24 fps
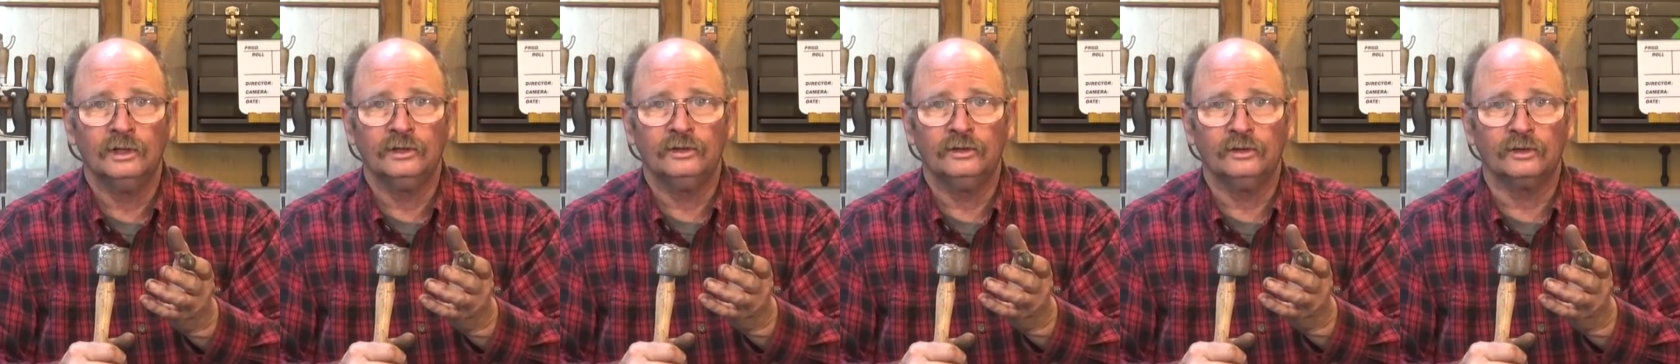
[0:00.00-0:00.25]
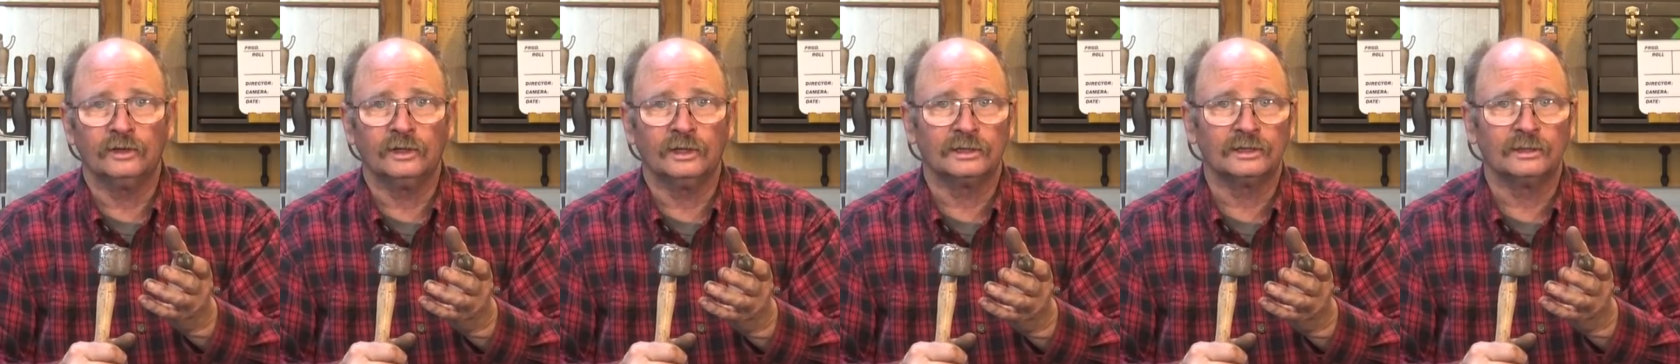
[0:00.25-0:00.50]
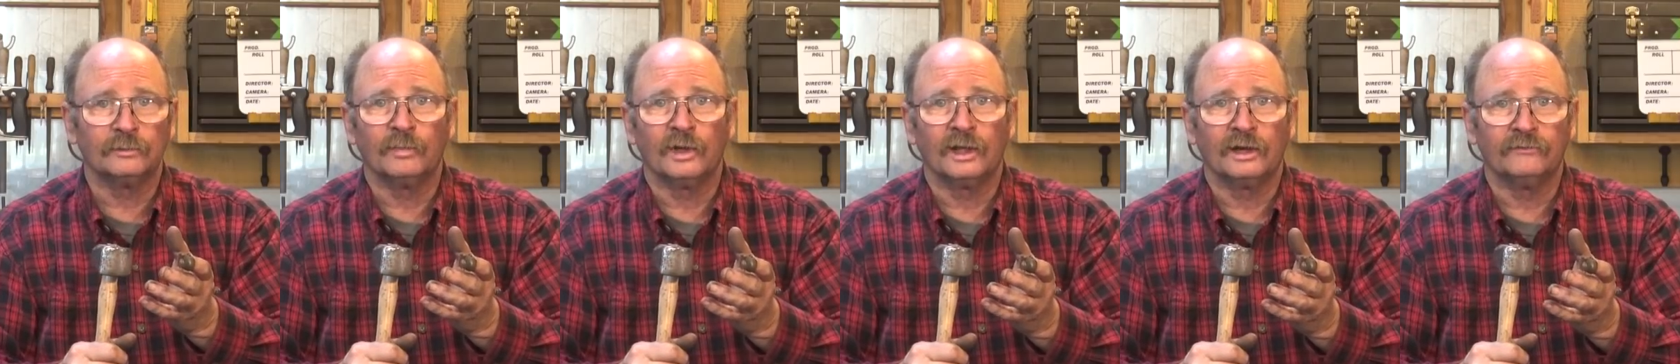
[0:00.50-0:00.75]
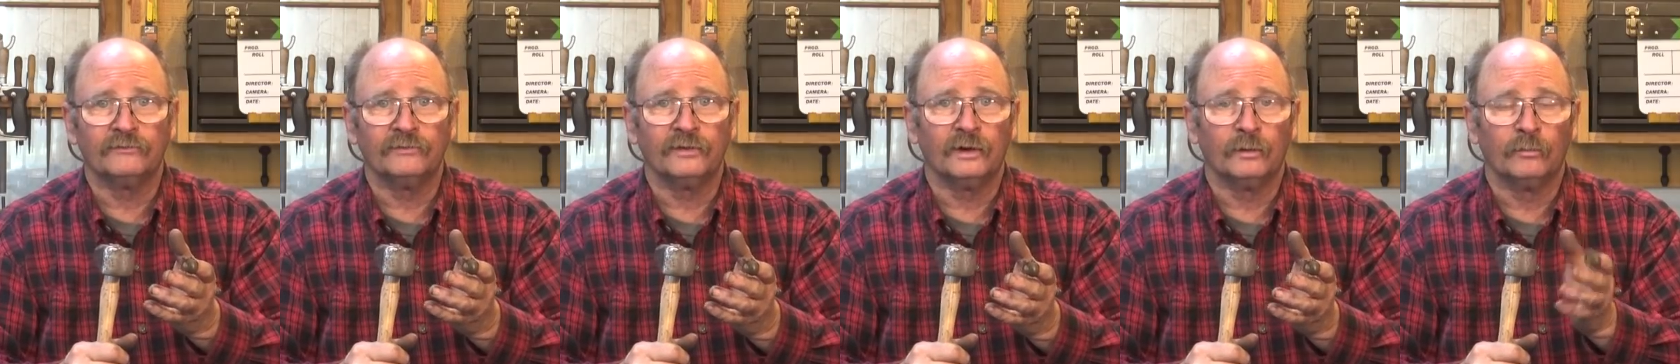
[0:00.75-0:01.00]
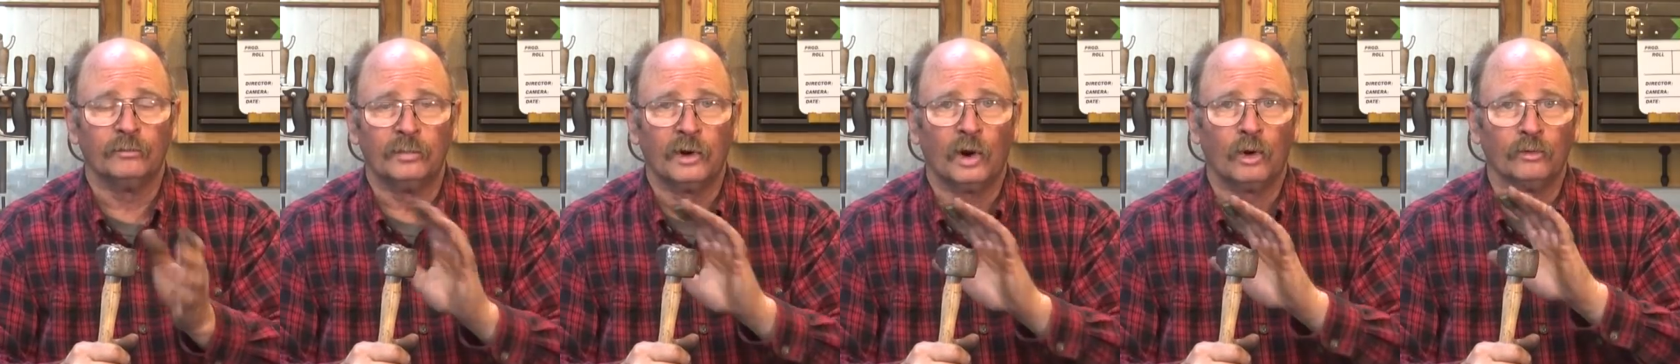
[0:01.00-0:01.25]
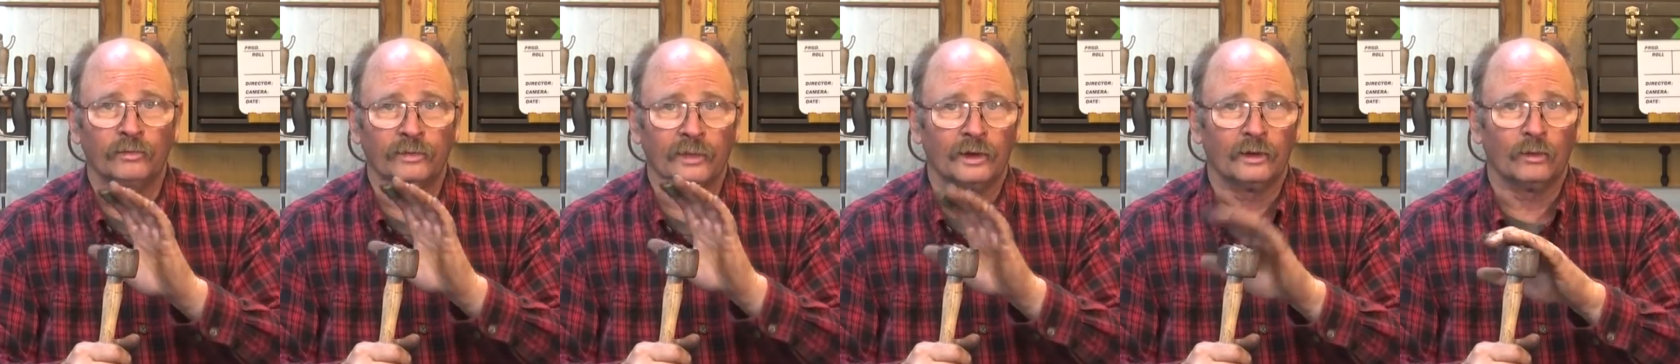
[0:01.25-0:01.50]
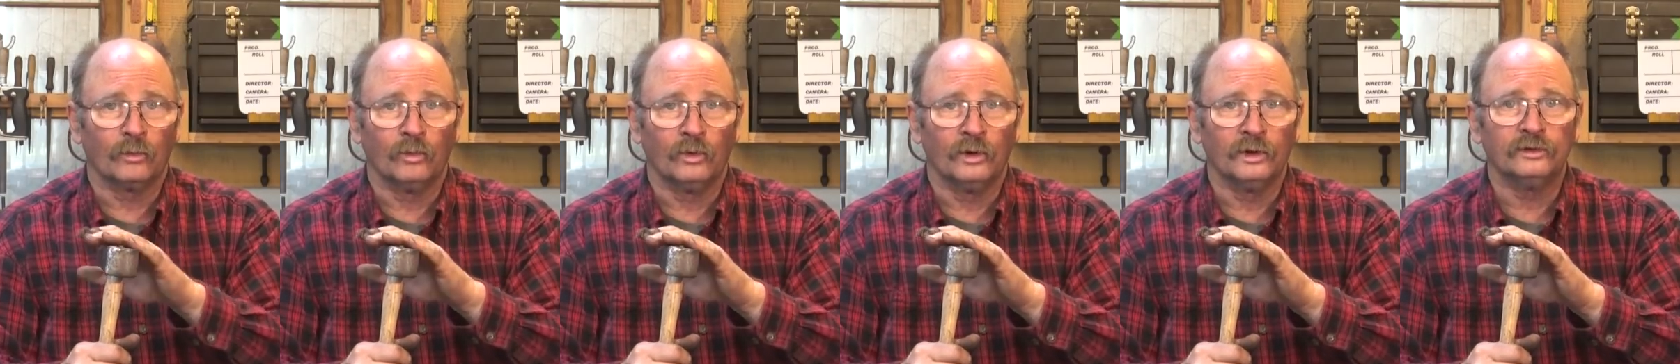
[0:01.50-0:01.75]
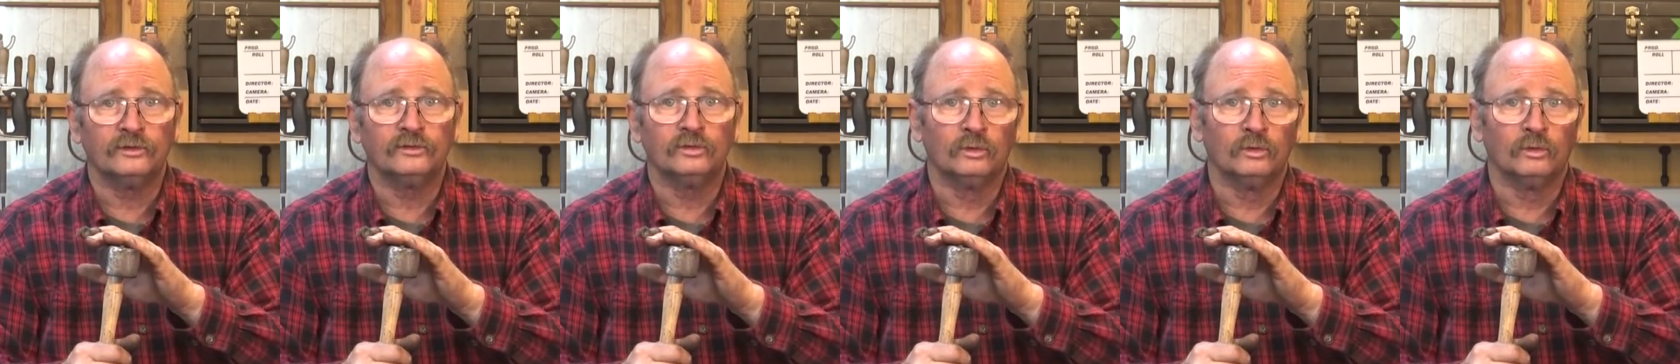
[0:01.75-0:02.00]
you can get the benefit of both out of
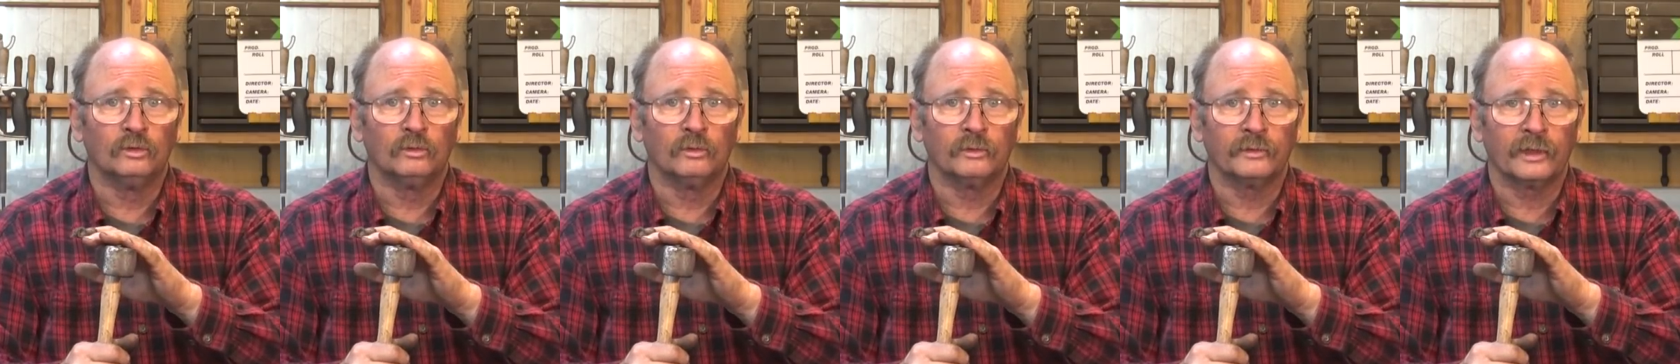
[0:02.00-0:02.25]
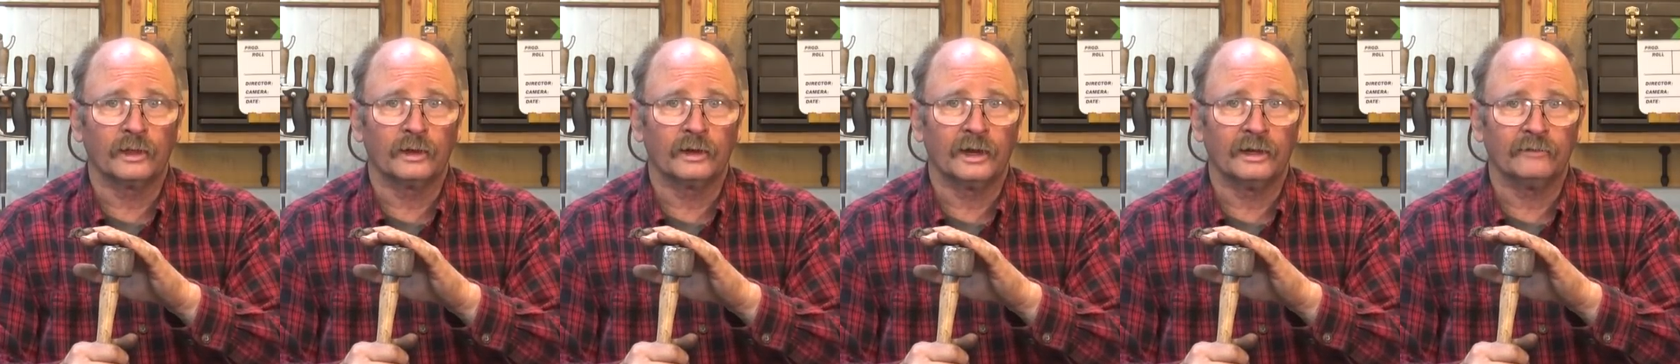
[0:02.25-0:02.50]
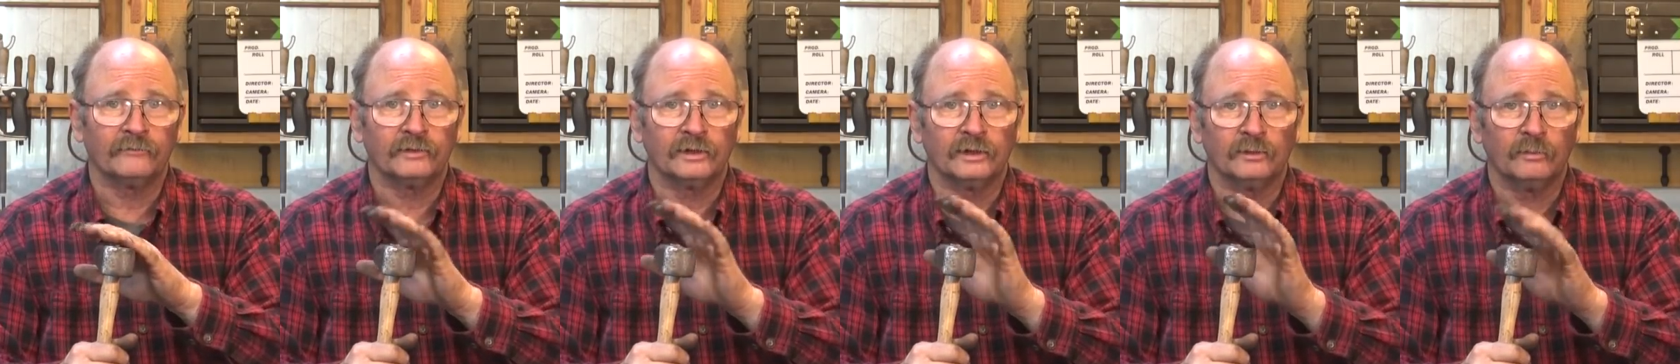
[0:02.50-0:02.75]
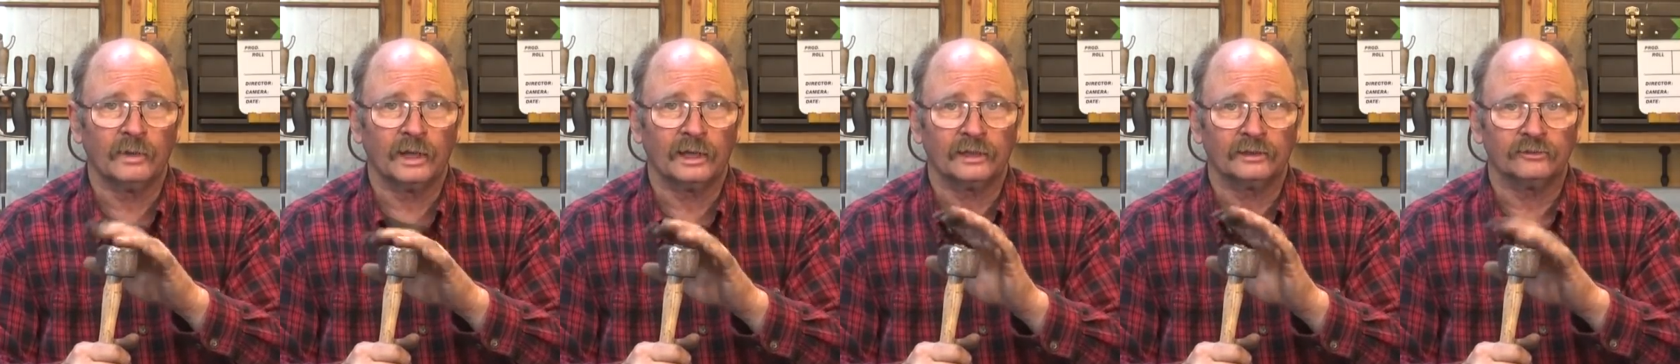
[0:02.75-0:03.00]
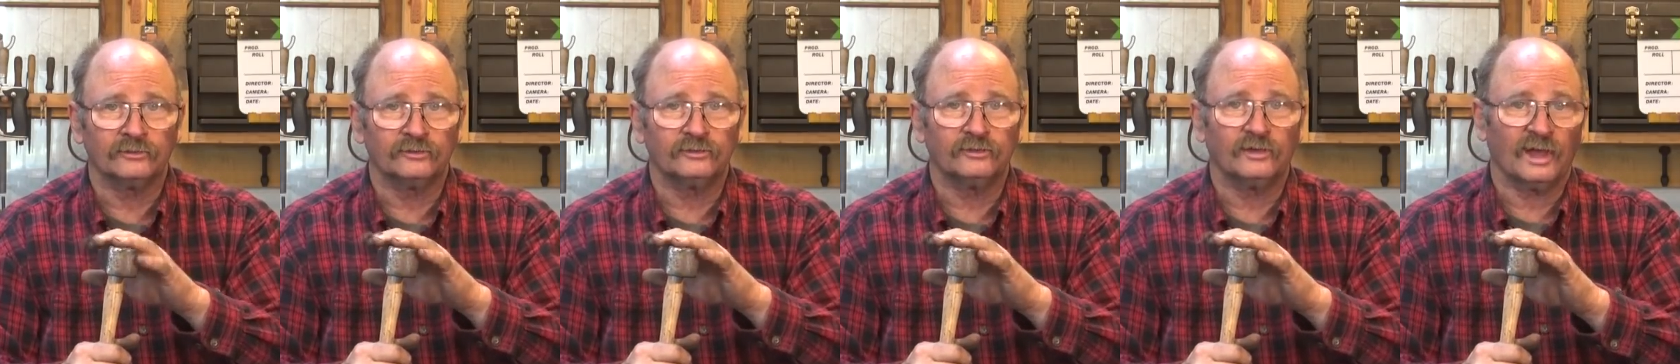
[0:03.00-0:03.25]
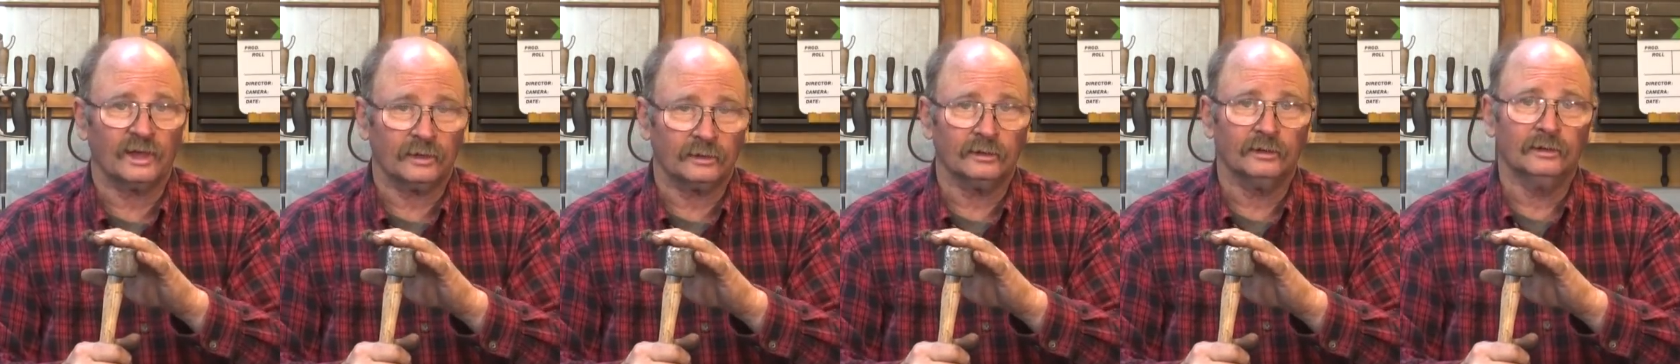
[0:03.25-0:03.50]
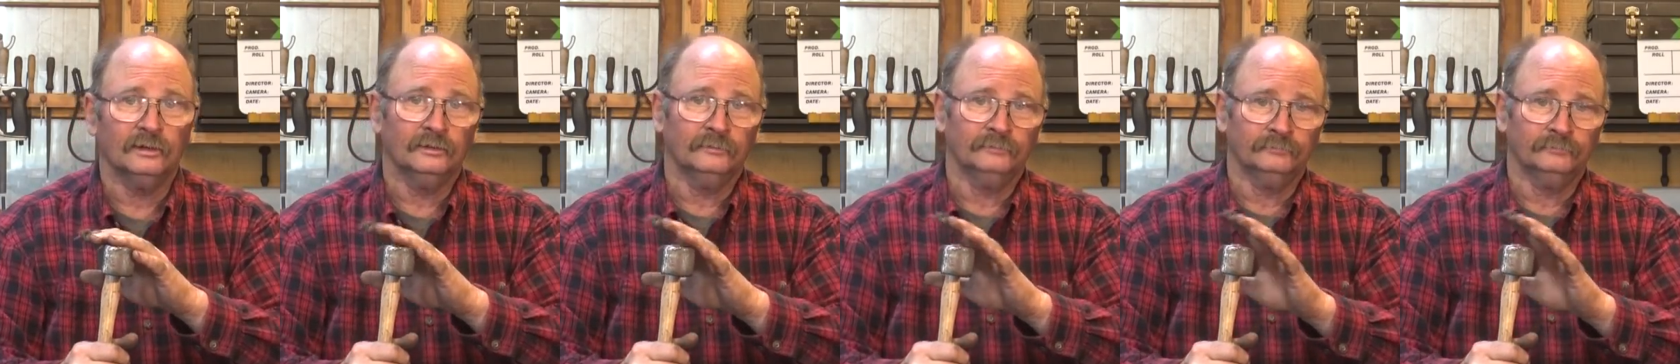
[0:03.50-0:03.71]
one tool without having to make a set.